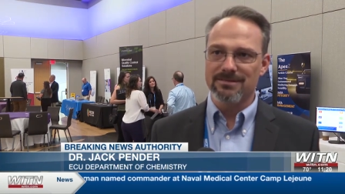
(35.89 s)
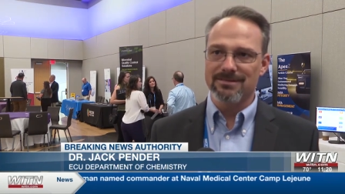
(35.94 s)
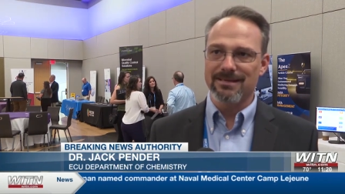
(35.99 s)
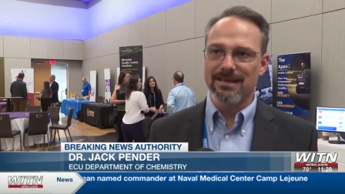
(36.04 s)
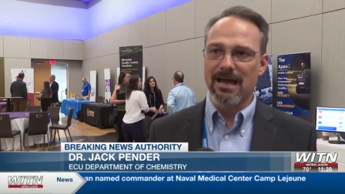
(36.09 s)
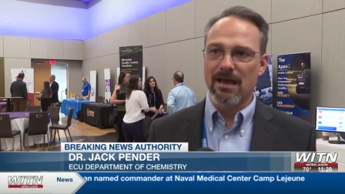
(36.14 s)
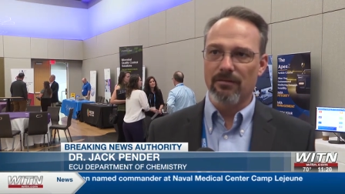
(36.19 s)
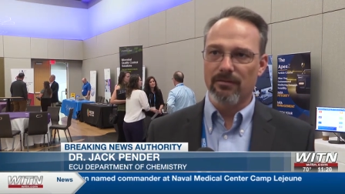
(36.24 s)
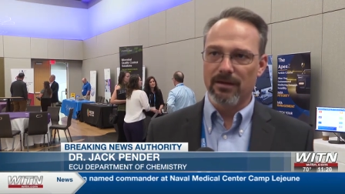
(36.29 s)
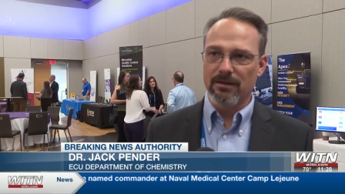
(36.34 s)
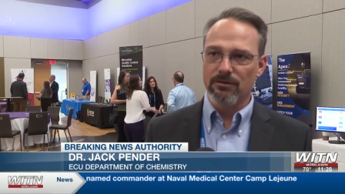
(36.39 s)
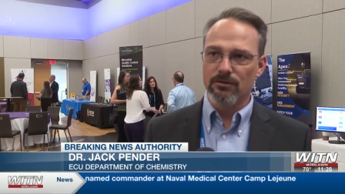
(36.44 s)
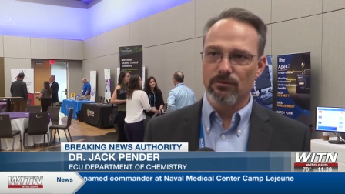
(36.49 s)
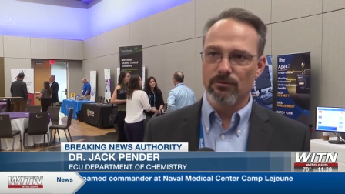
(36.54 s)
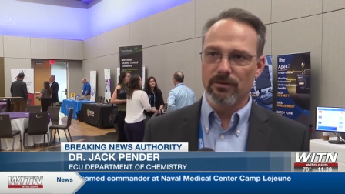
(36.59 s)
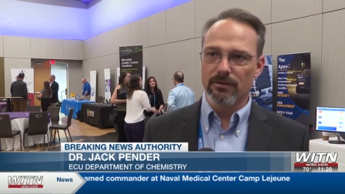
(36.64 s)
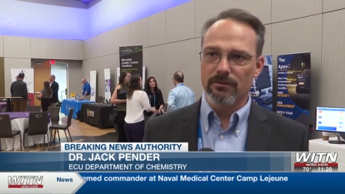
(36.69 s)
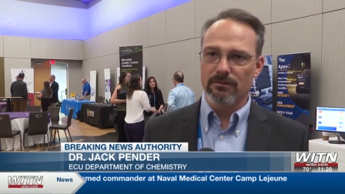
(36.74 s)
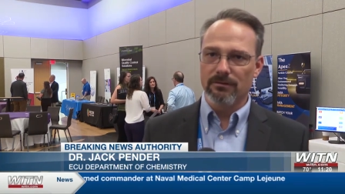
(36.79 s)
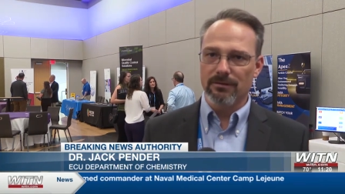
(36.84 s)
see how they
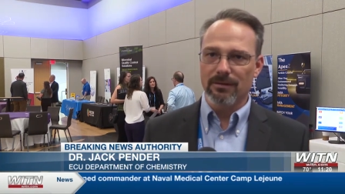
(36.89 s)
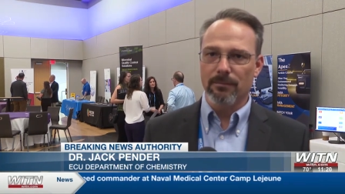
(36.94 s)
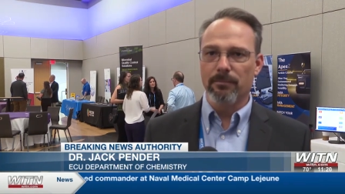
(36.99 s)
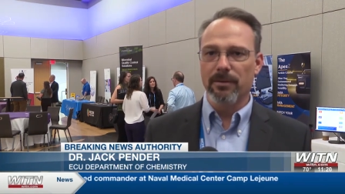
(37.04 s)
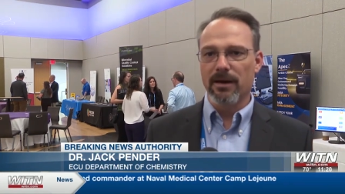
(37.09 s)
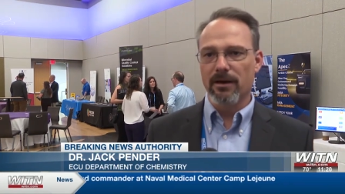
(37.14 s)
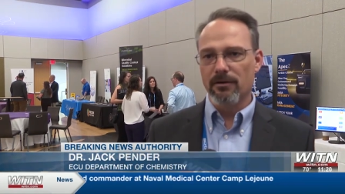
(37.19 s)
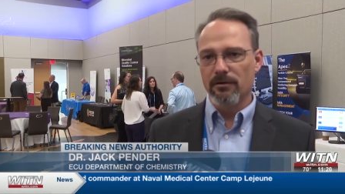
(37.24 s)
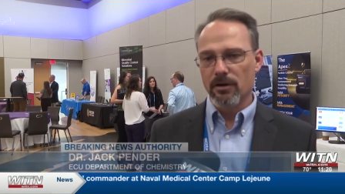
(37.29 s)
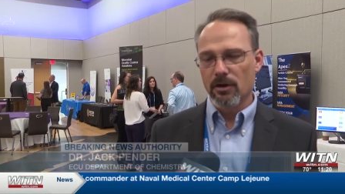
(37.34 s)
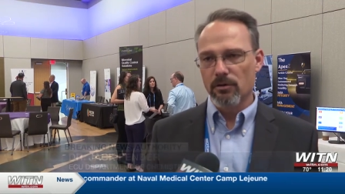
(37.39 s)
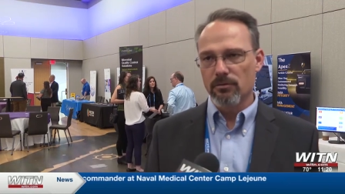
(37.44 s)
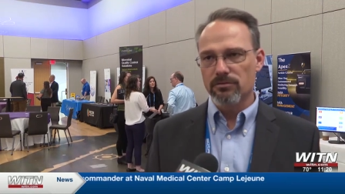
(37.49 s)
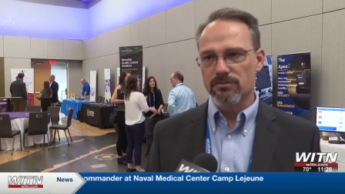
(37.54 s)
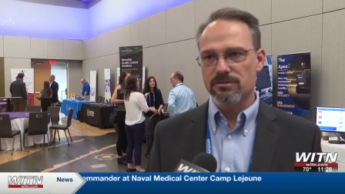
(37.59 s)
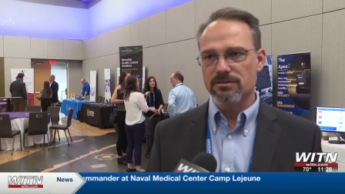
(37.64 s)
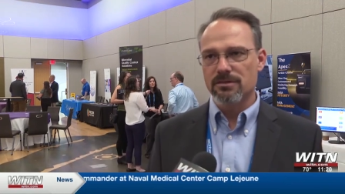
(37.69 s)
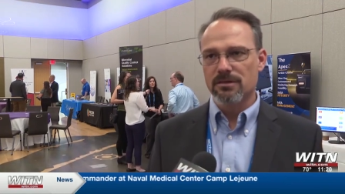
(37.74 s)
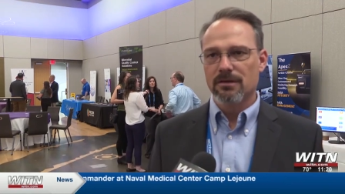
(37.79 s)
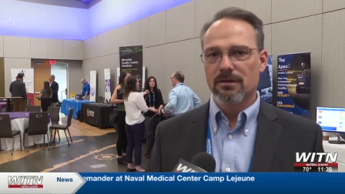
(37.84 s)
do it, compare
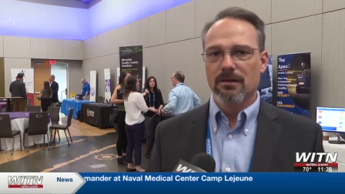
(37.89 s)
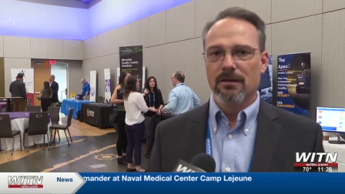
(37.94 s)
notes,